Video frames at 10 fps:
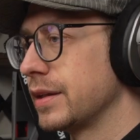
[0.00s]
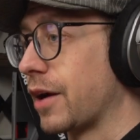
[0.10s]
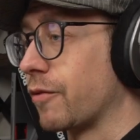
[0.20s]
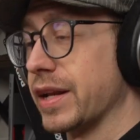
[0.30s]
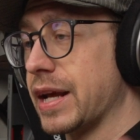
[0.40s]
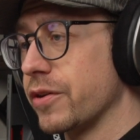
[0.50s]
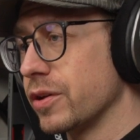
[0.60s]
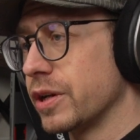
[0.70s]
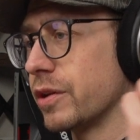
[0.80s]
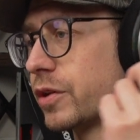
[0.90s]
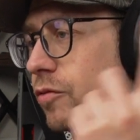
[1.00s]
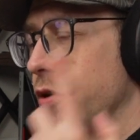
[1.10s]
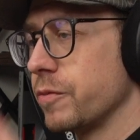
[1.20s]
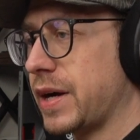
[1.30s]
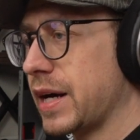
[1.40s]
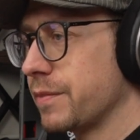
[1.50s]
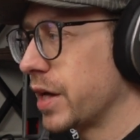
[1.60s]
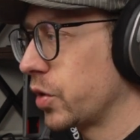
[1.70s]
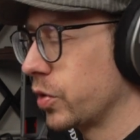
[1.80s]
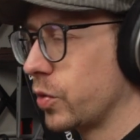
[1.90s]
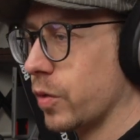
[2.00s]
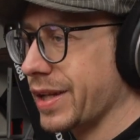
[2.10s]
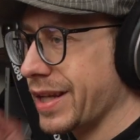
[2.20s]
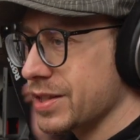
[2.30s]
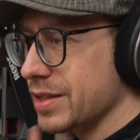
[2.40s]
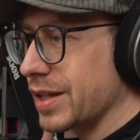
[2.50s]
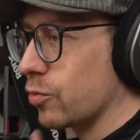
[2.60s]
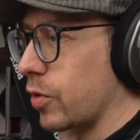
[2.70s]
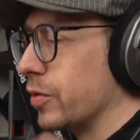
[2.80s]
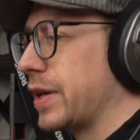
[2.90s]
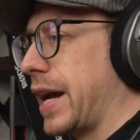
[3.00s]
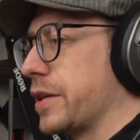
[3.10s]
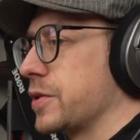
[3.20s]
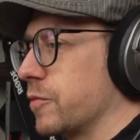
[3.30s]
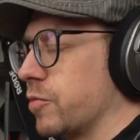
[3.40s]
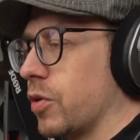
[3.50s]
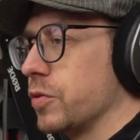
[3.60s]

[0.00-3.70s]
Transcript: Now, right now you're hearing the Rode PodMic recorded into the Rodecaster Pro